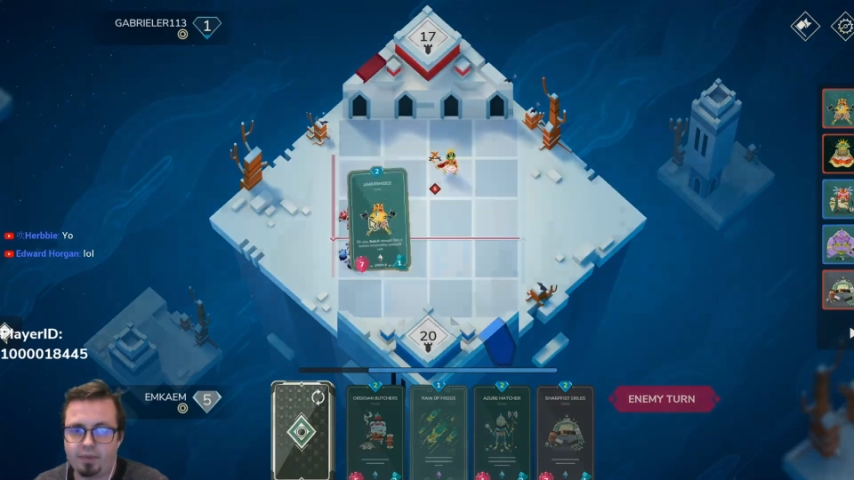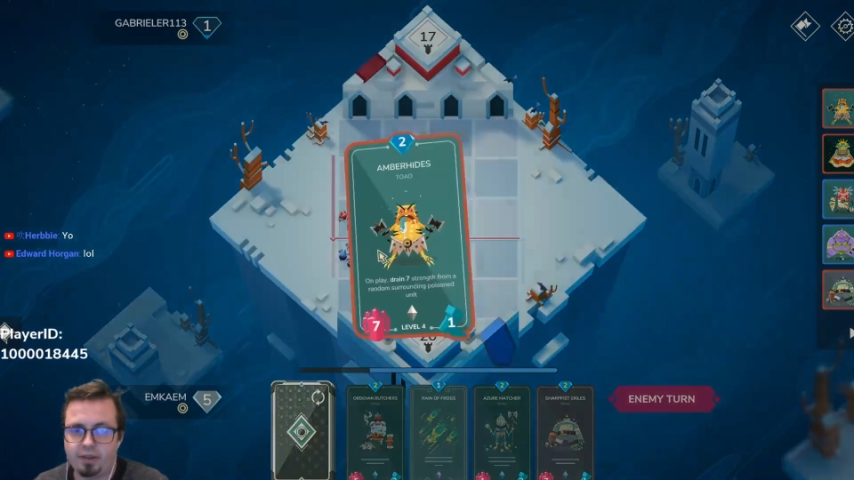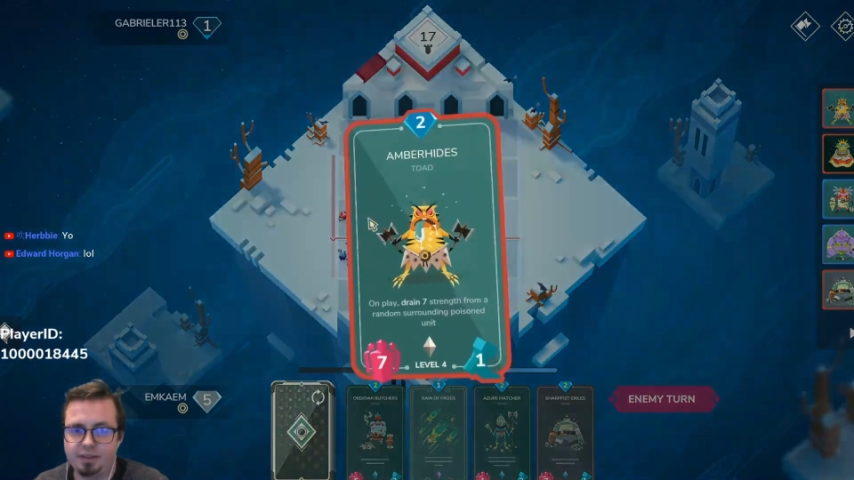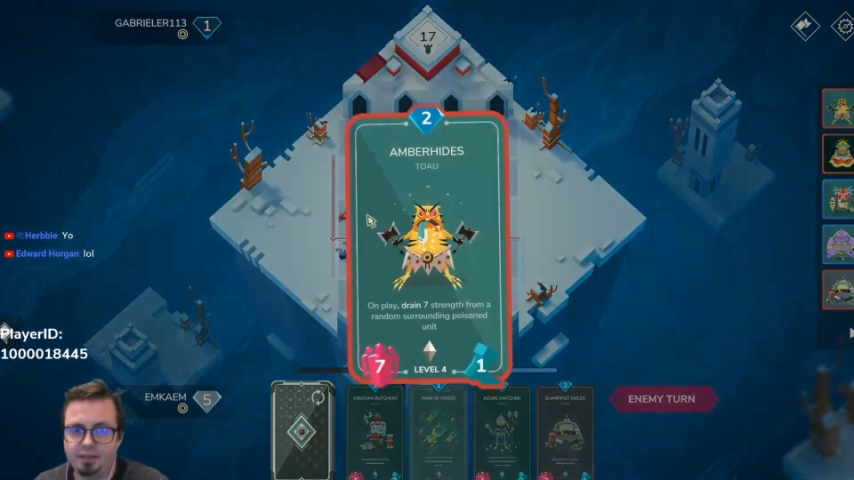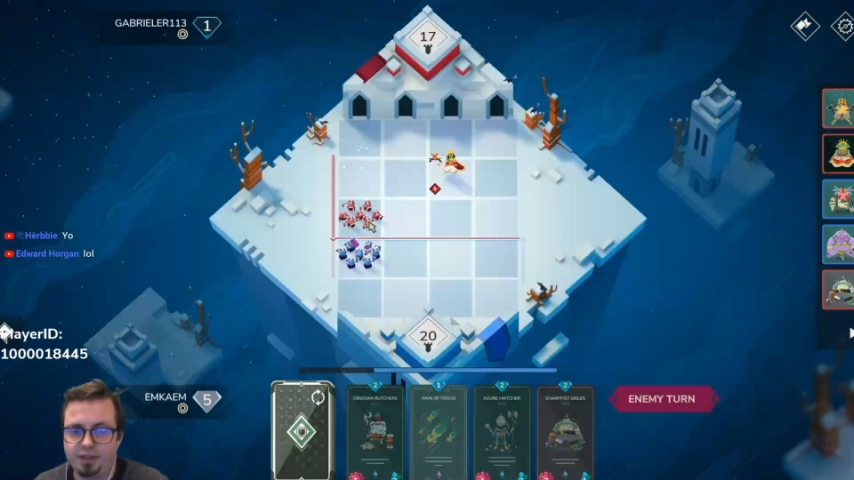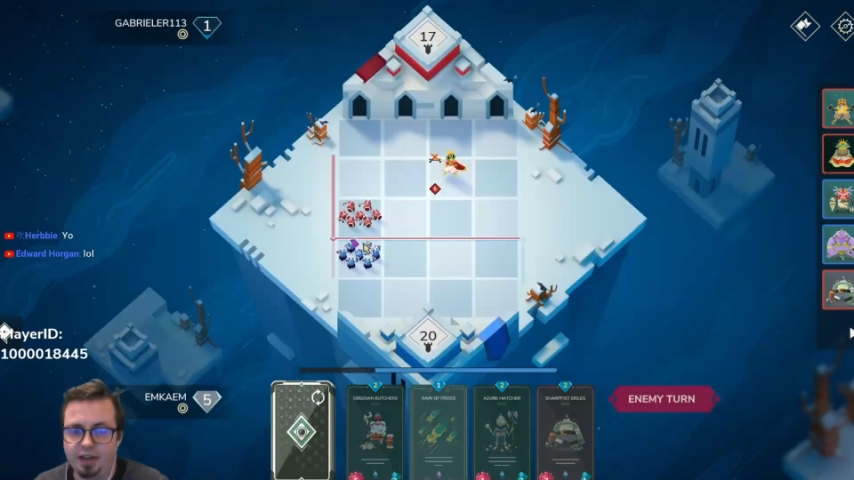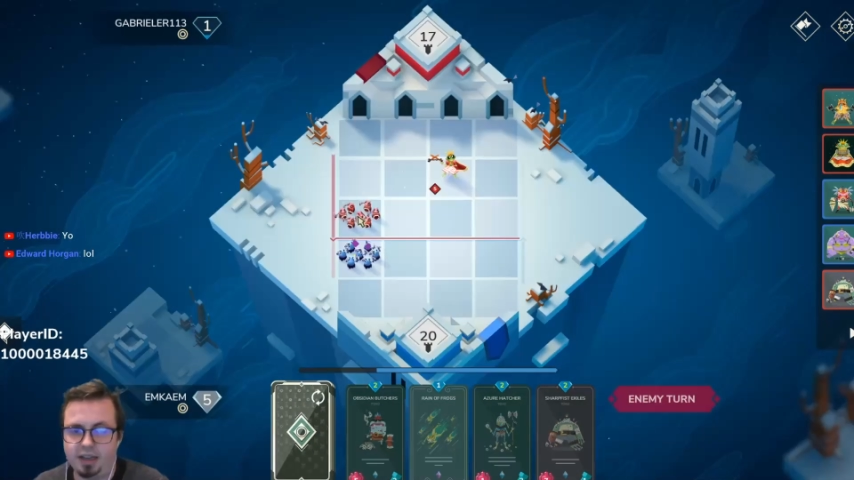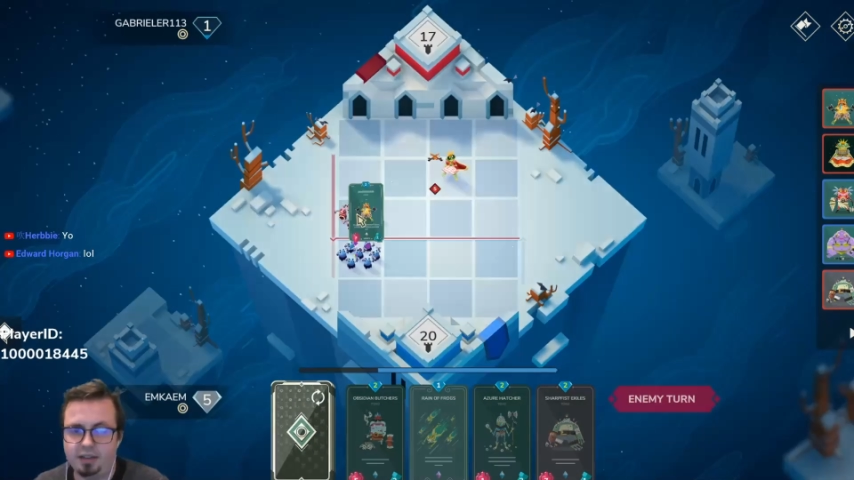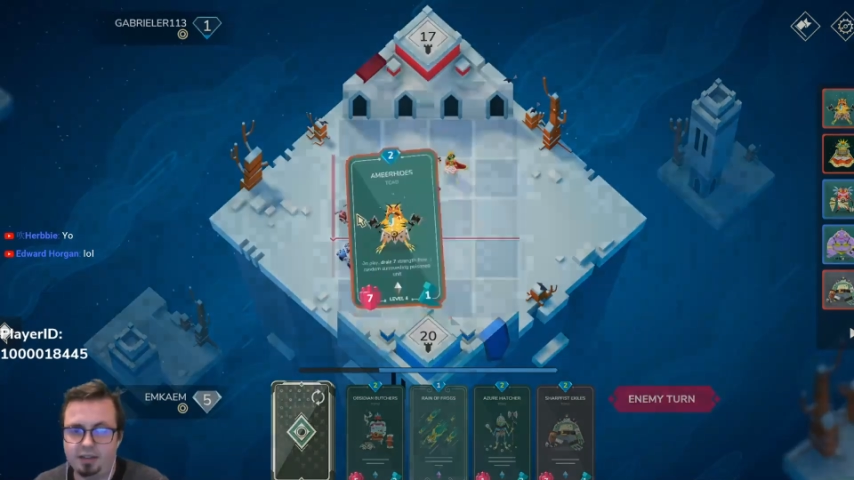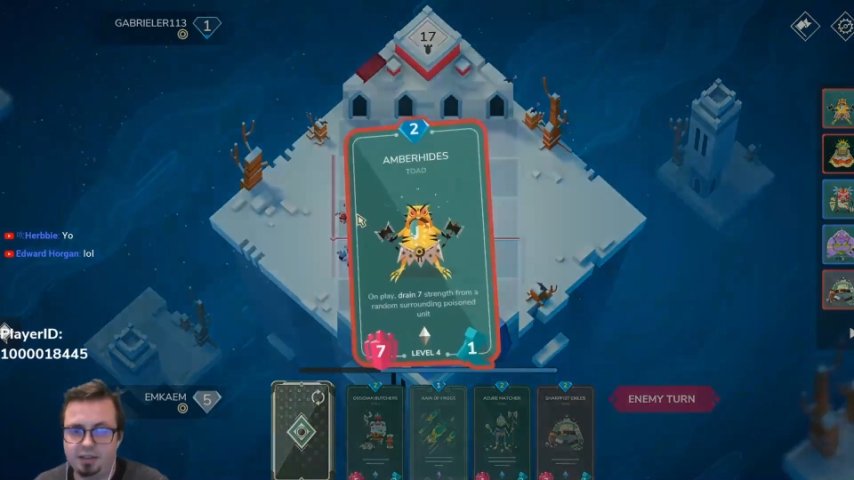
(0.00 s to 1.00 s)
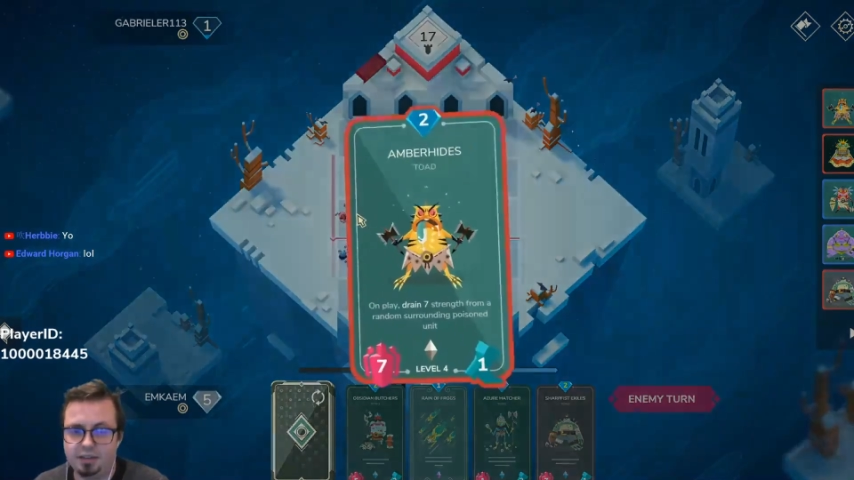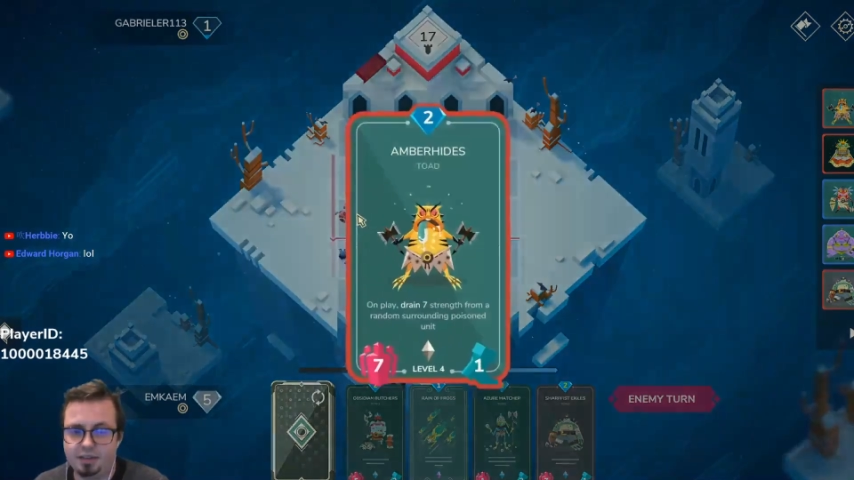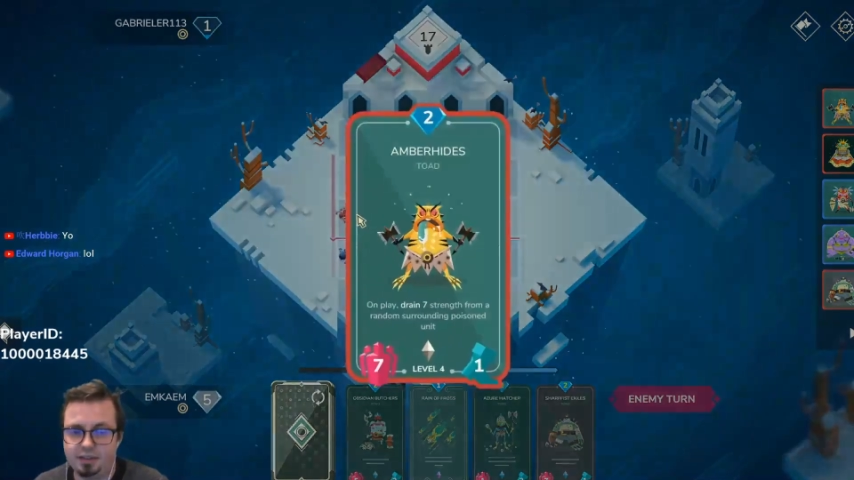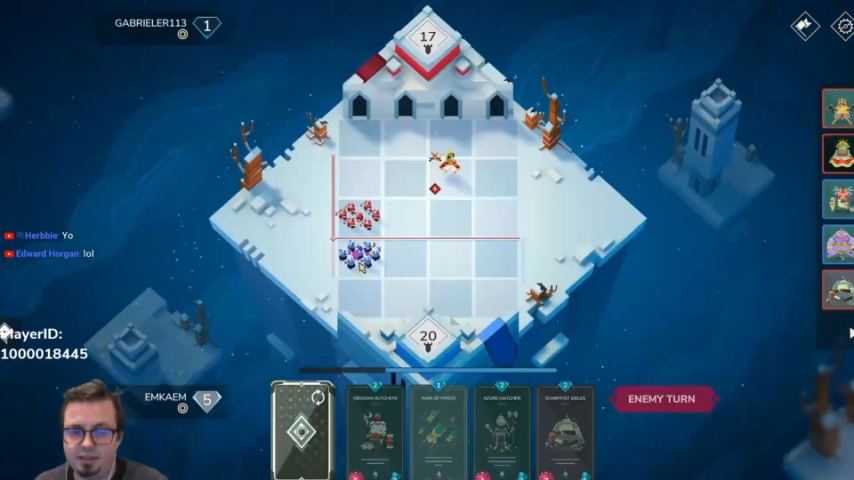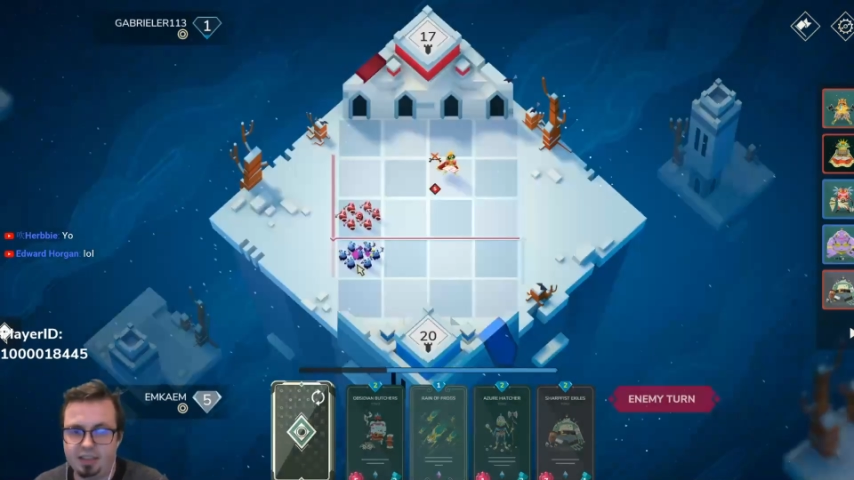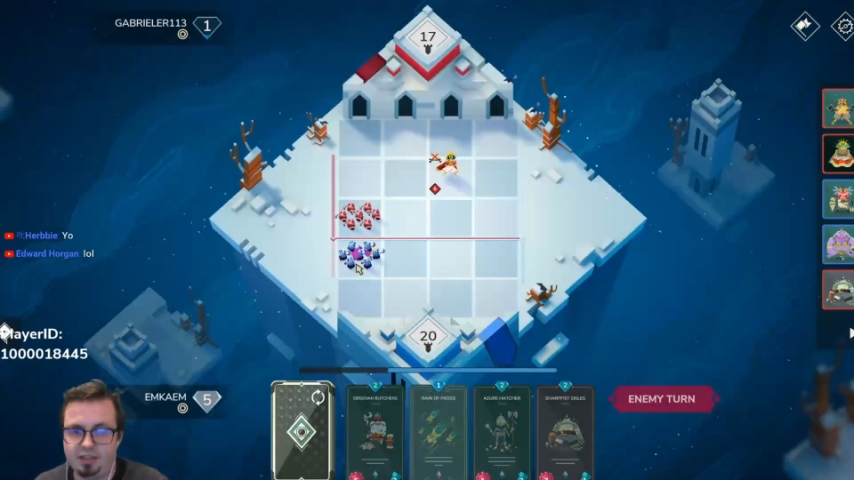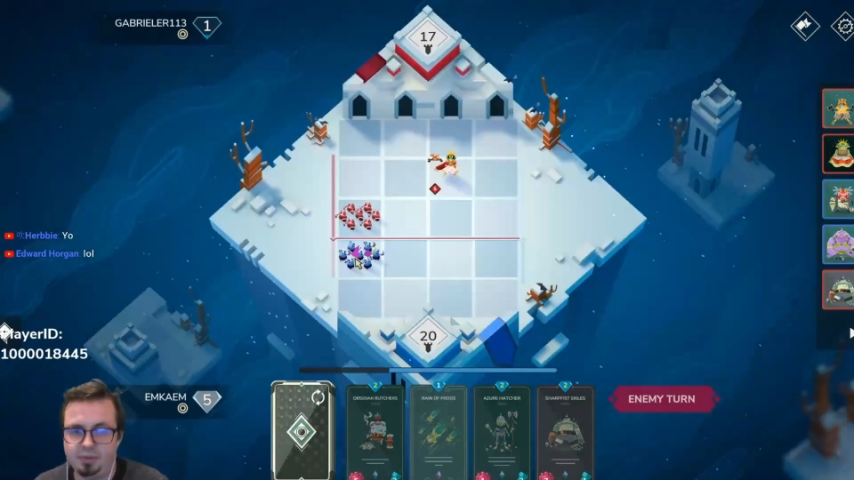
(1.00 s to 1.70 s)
It's fine. Even